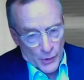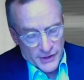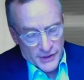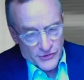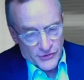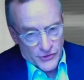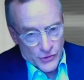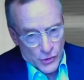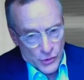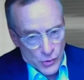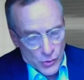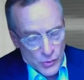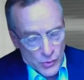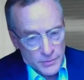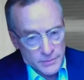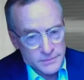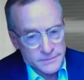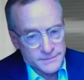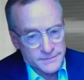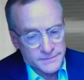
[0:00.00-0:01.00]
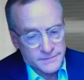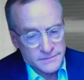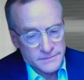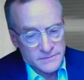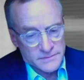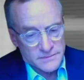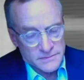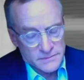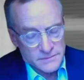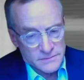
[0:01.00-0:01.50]
point to,
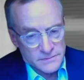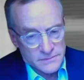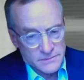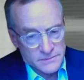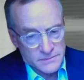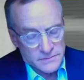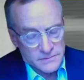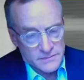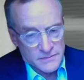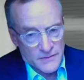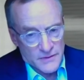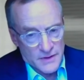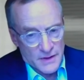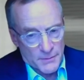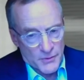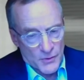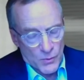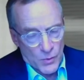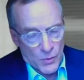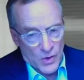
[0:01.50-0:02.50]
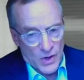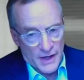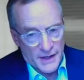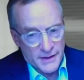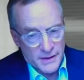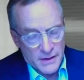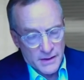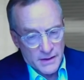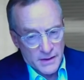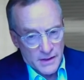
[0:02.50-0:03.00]
number
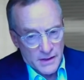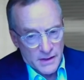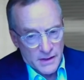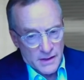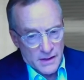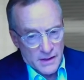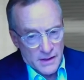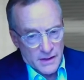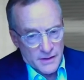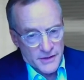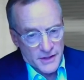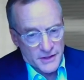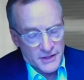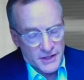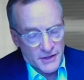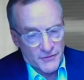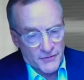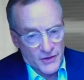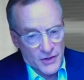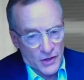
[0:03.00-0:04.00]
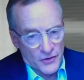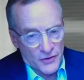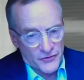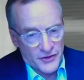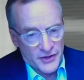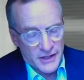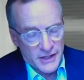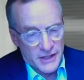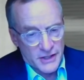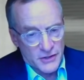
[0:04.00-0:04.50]
one, the
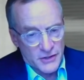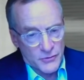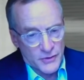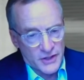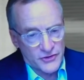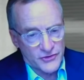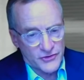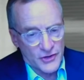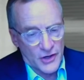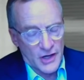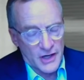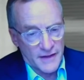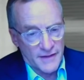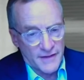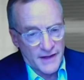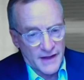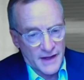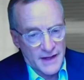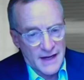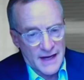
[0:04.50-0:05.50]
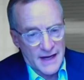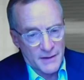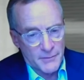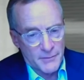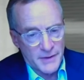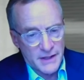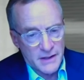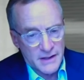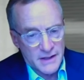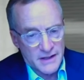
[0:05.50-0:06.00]
difficulty in restarting the
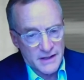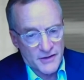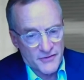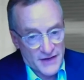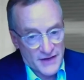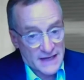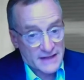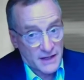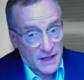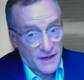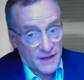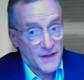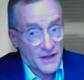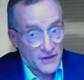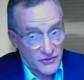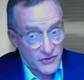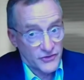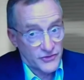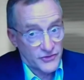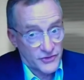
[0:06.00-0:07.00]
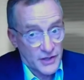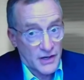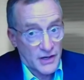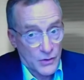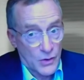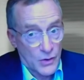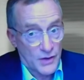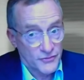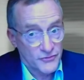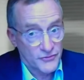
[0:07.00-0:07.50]
economy, and the fact that it doesn't
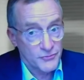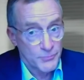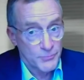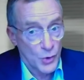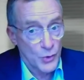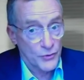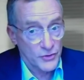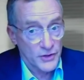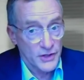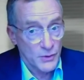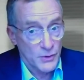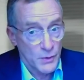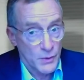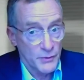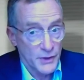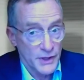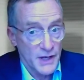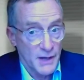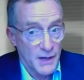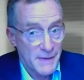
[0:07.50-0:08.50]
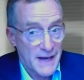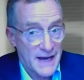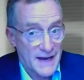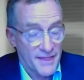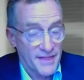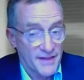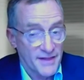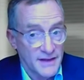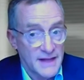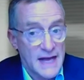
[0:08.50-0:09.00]
start off smoothly when we come
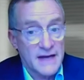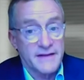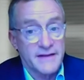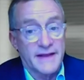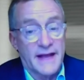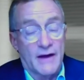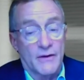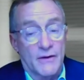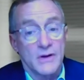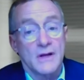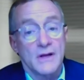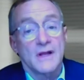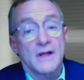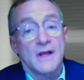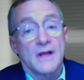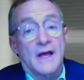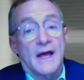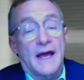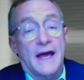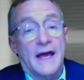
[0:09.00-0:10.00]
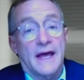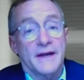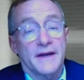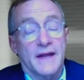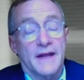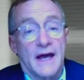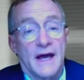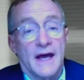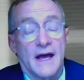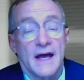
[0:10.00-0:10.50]
out of the lockdown.
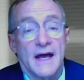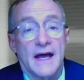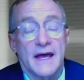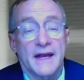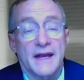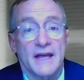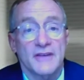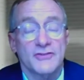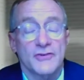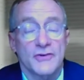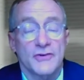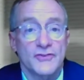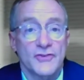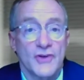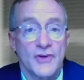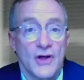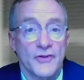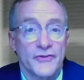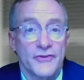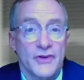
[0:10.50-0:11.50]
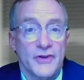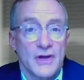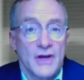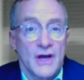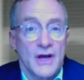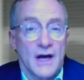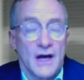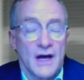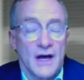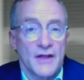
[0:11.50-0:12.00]
And as a result,
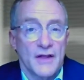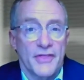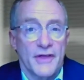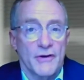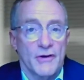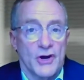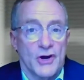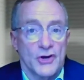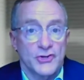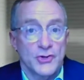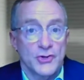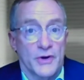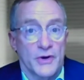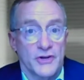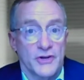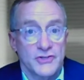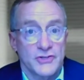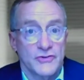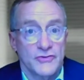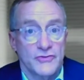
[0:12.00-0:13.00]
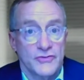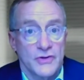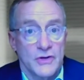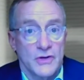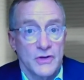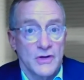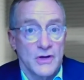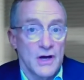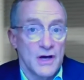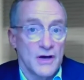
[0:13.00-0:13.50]
there are
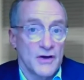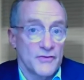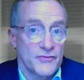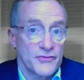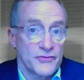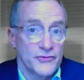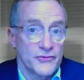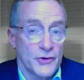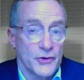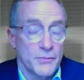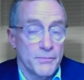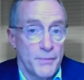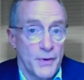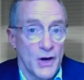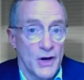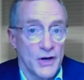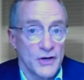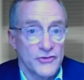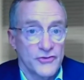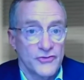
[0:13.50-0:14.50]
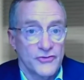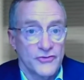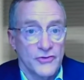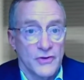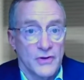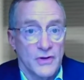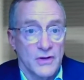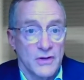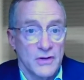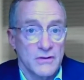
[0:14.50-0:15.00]
shortages of certain
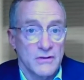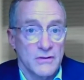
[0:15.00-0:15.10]
parts,